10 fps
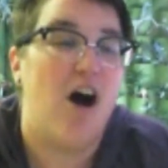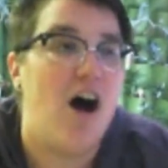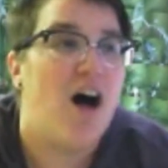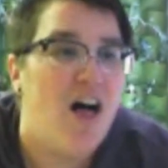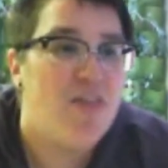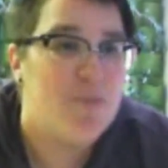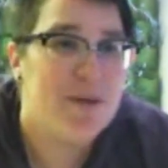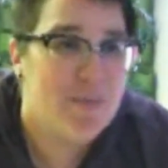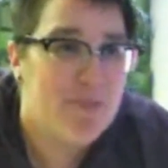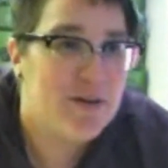All the
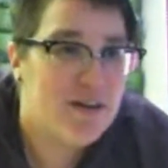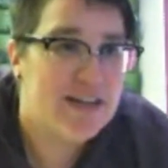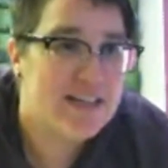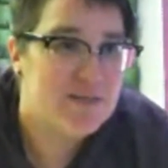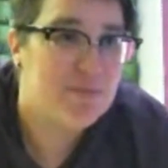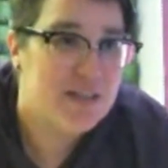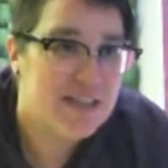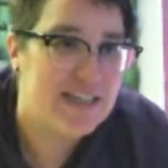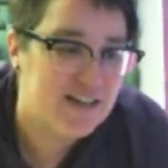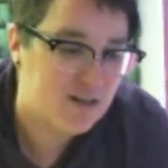people get to
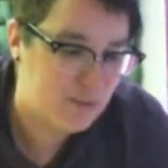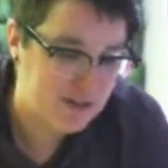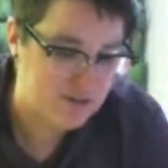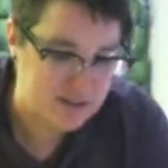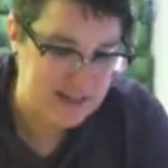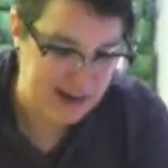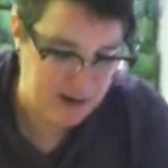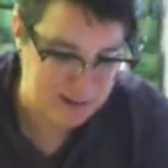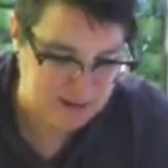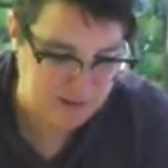be here and we don't care
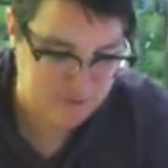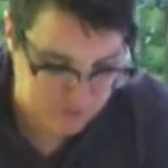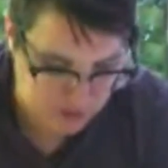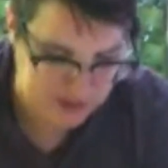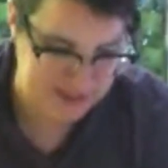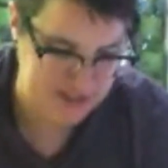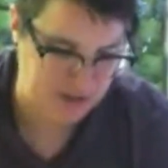about the forks.